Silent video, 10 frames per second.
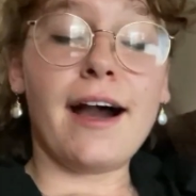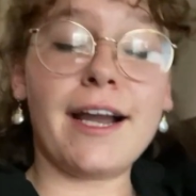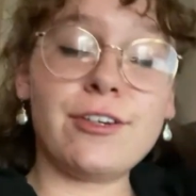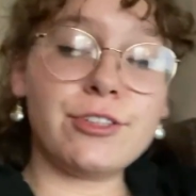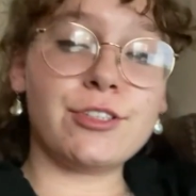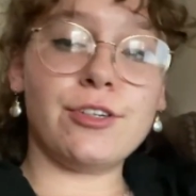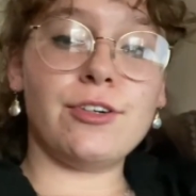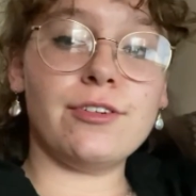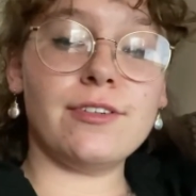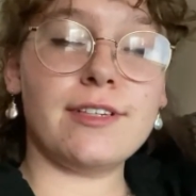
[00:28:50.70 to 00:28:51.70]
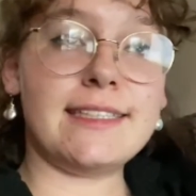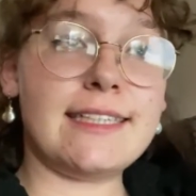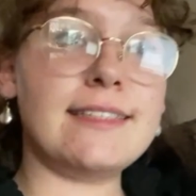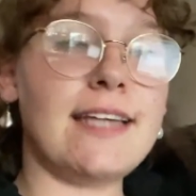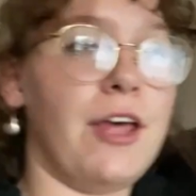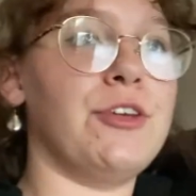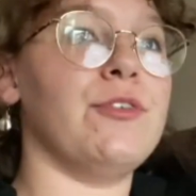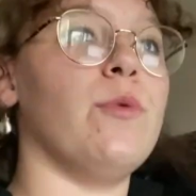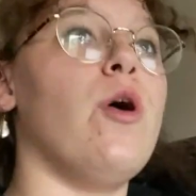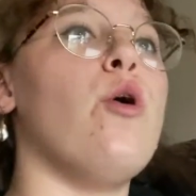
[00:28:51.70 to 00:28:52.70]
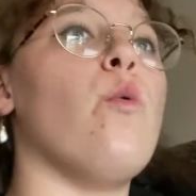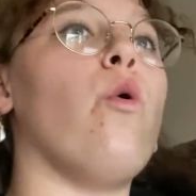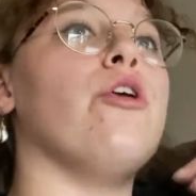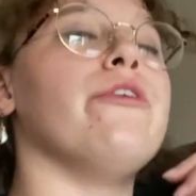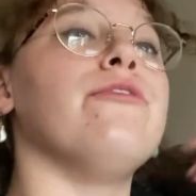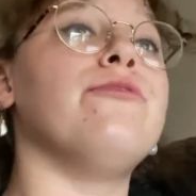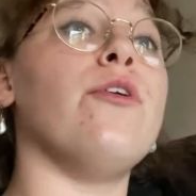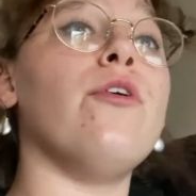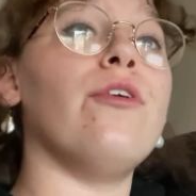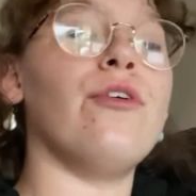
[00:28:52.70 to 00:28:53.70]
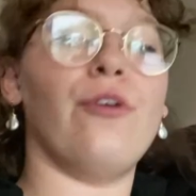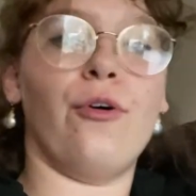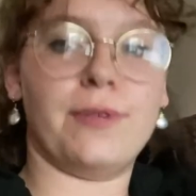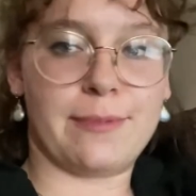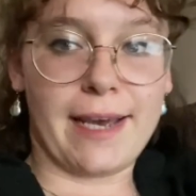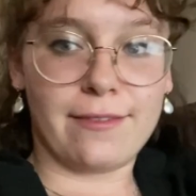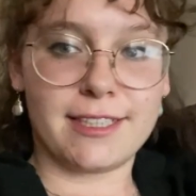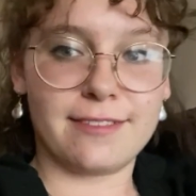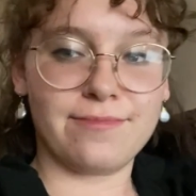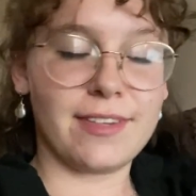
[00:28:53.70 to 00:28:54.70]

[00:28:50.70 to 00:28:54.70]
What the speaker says: I also didn't tell you what For Ho Ho was about.